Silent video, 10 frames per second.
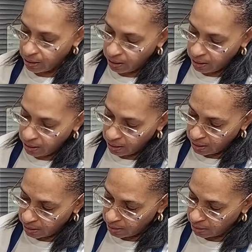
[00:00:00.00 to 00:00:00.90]

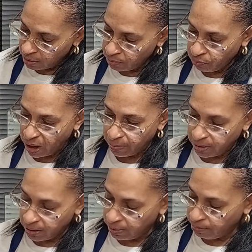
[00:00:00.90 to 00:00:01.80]
and wrapped
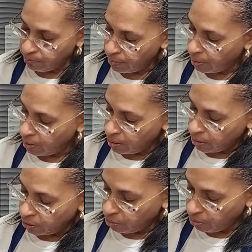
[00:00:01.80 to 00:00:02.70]
it in
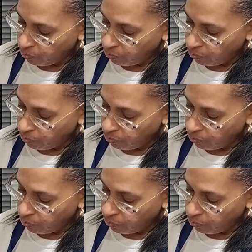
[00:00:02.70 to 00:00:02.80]
aluminum